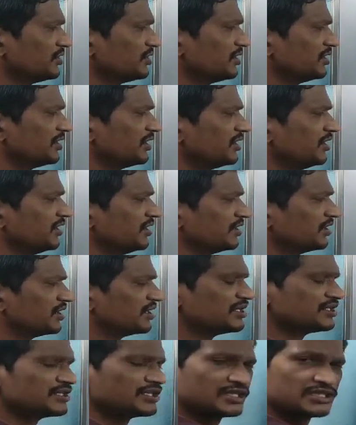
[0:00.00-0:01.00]
see
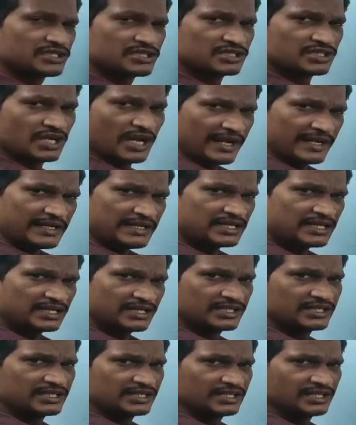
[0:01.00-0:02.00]
there is a
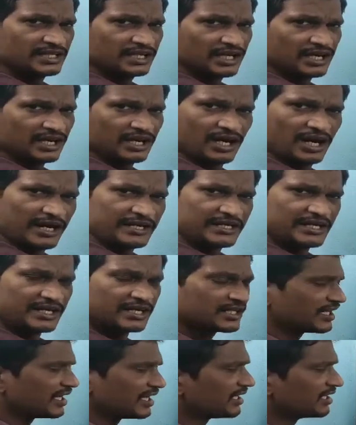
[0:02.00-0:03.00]
slightly
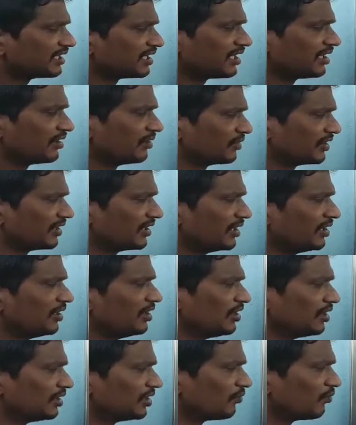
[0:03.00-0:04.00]
higher than
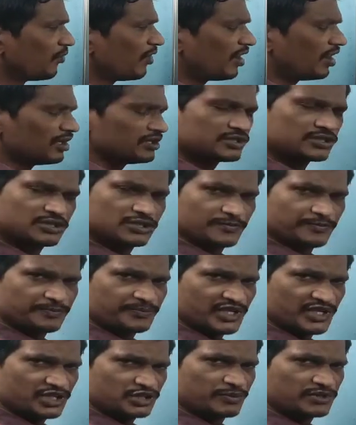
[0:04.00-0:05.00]
the walls,
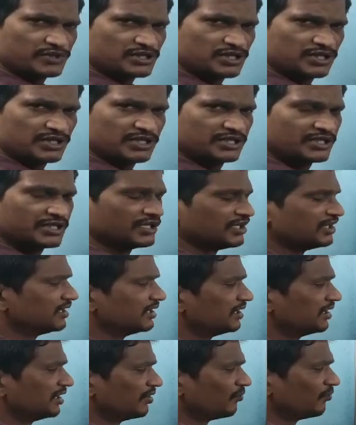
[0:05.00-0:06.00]
especially
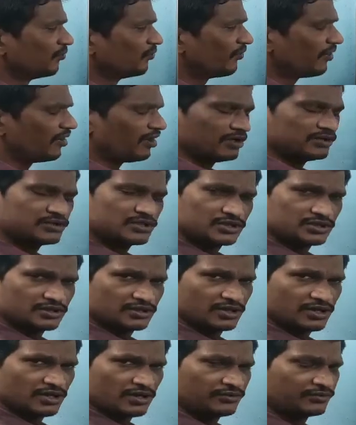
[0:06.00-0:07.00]
walls
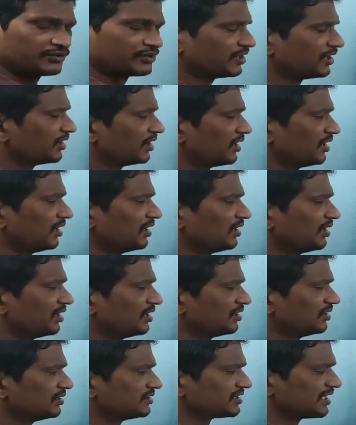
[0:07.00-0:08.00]
of the
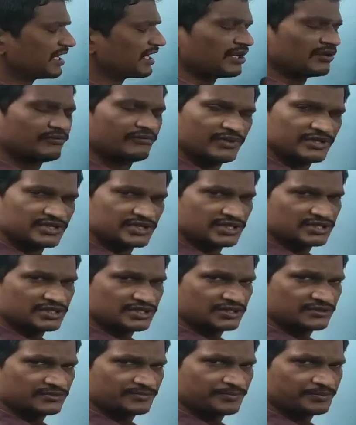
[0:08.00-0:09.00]
xylem
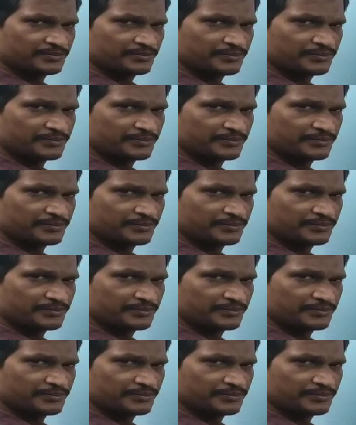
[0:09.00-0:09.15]
vessels,